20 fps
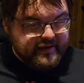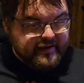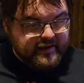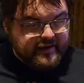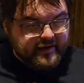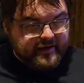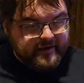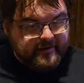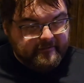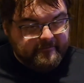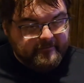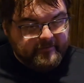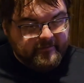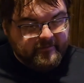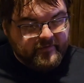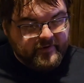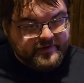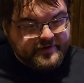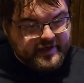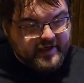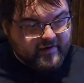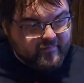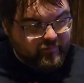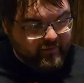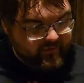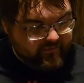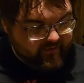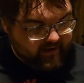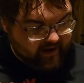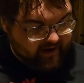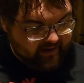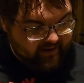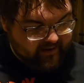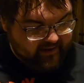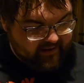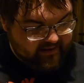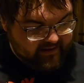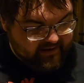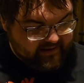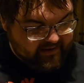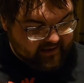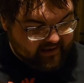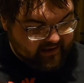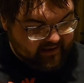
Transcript: But first off, we've got this